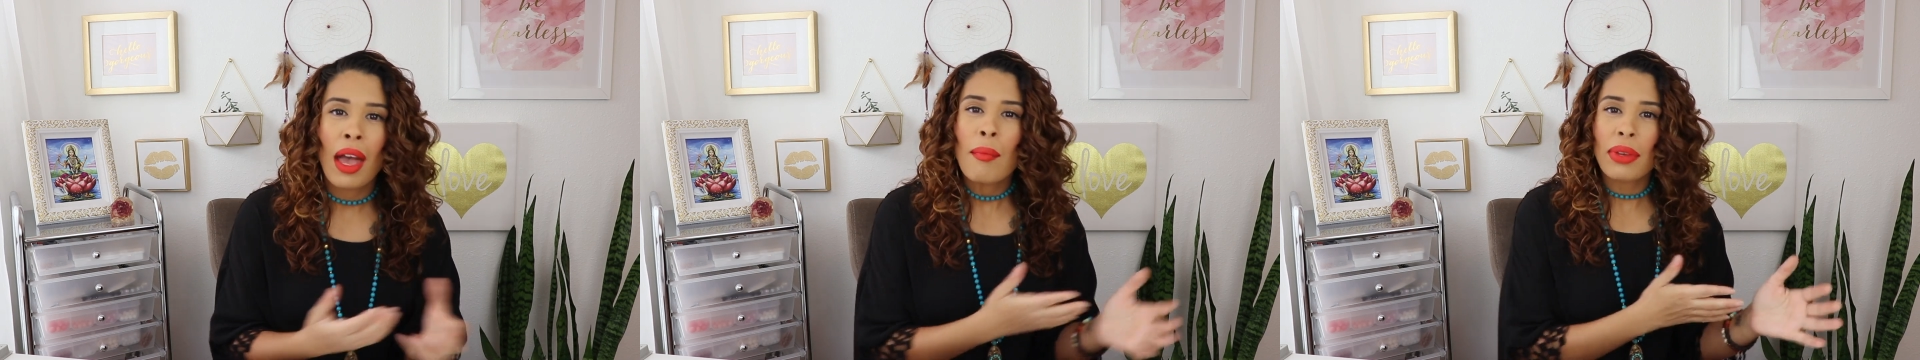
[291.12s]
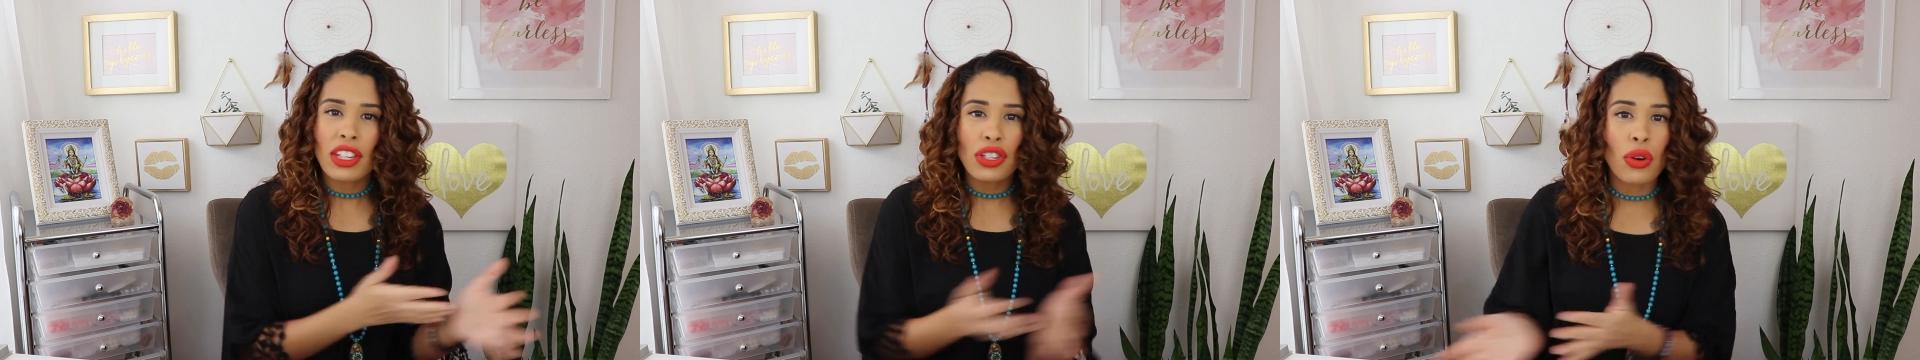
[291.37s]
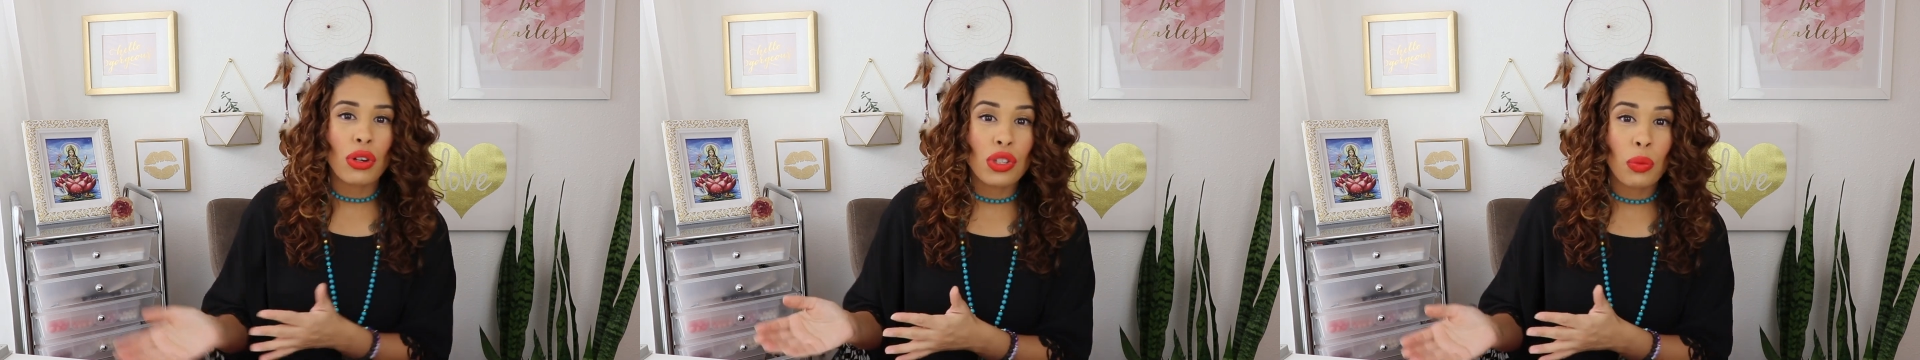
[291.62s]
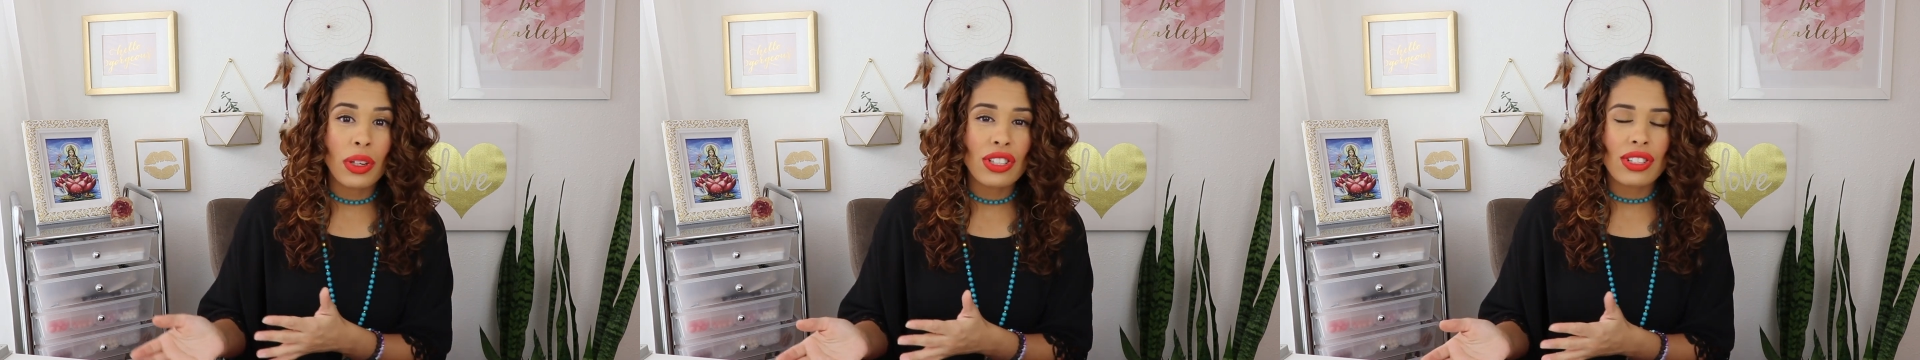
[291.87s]
But then you go
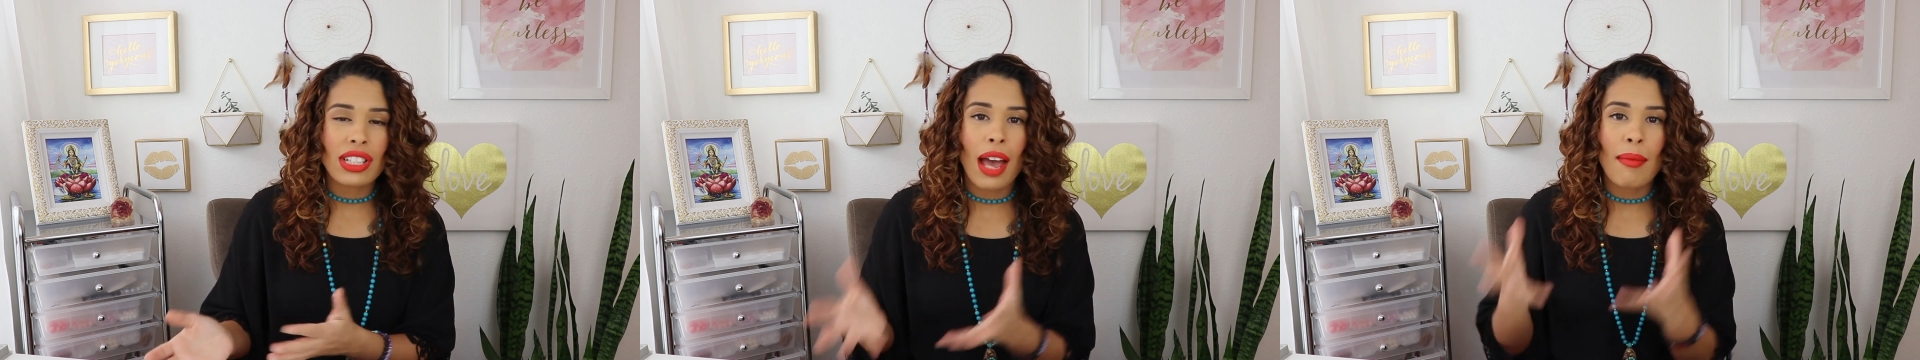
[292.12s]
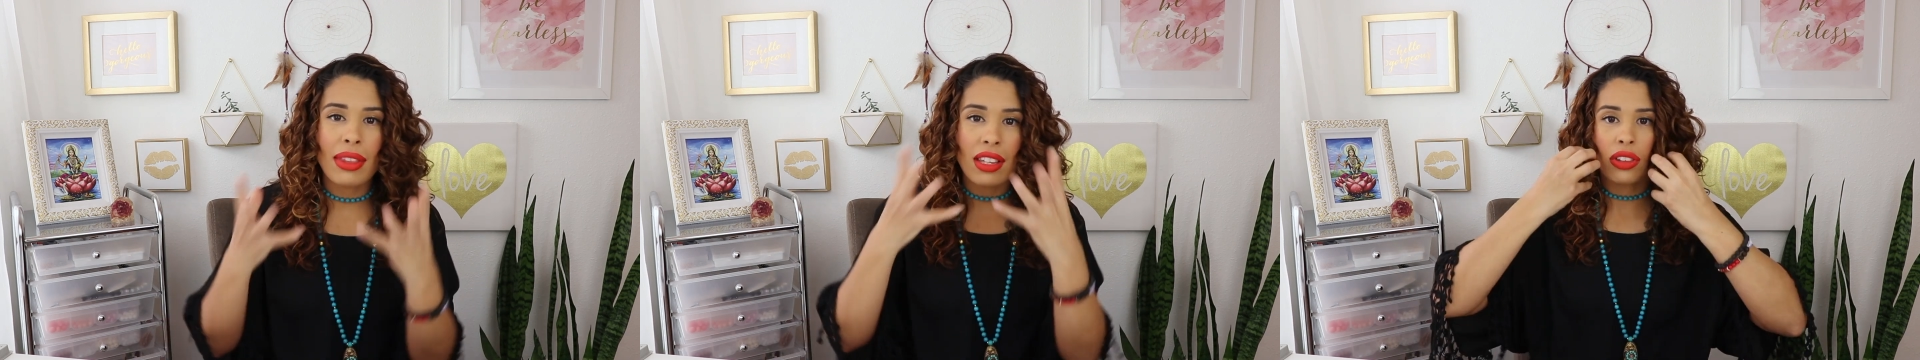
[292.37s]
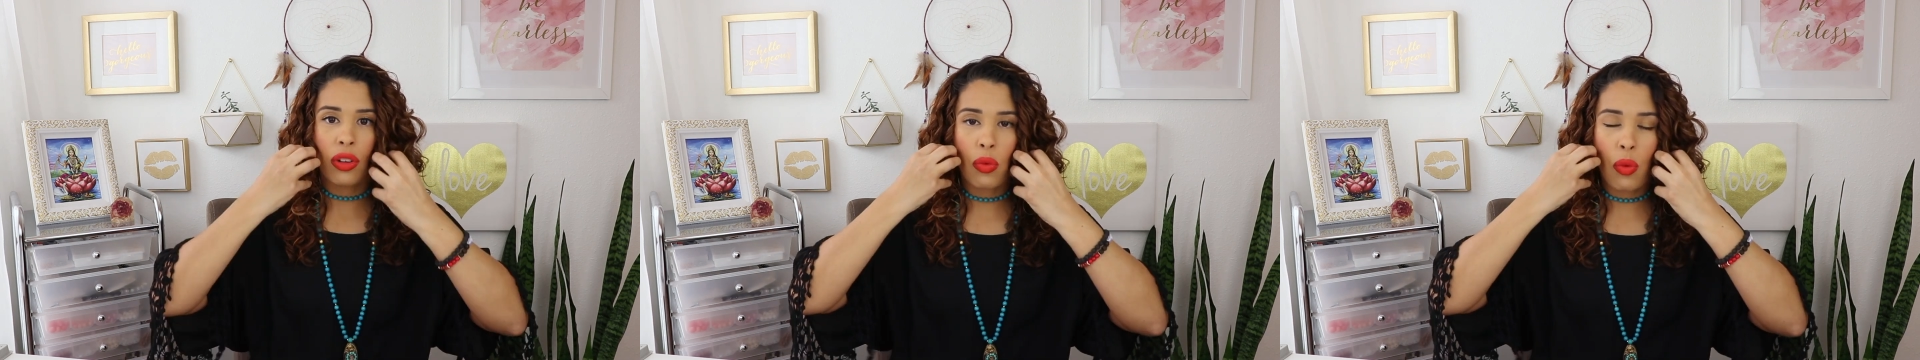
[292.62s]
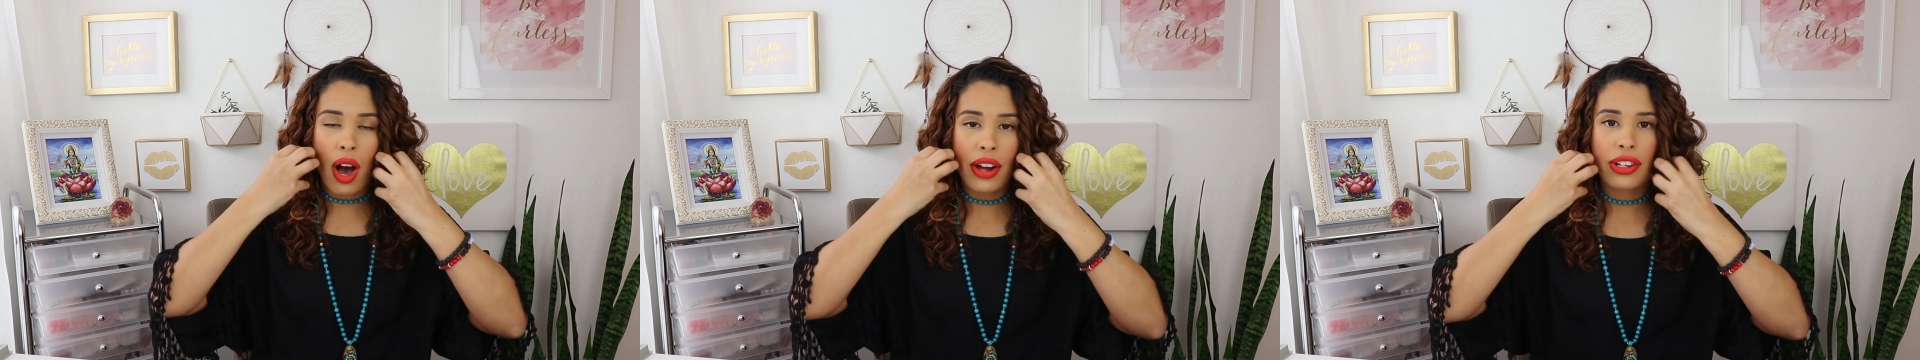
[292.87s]
to wintertime and the
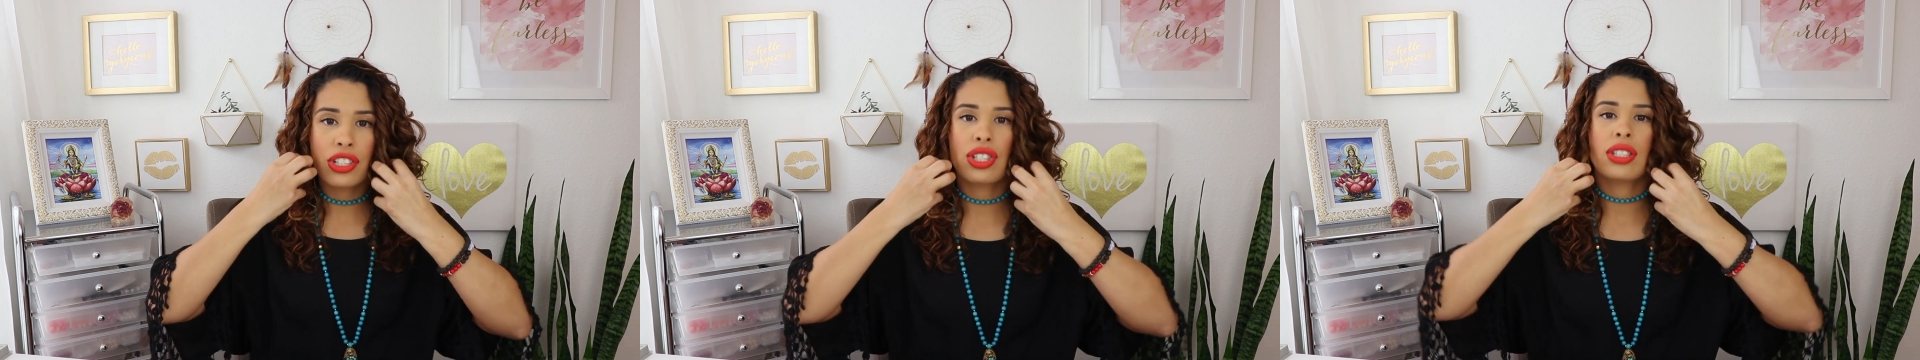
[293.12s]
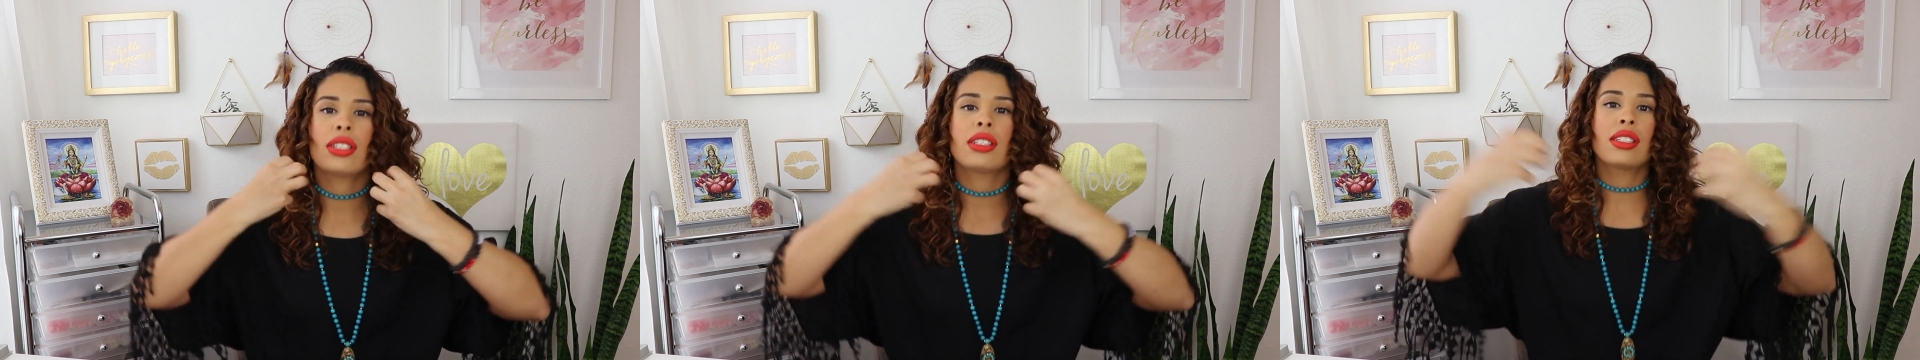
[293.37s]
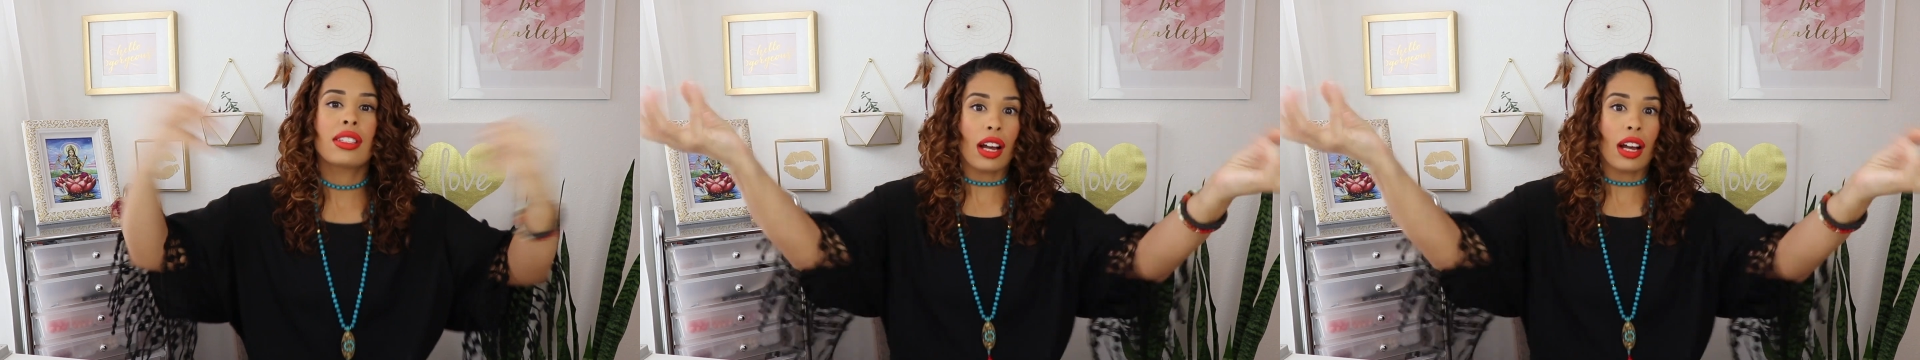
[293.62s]
water is just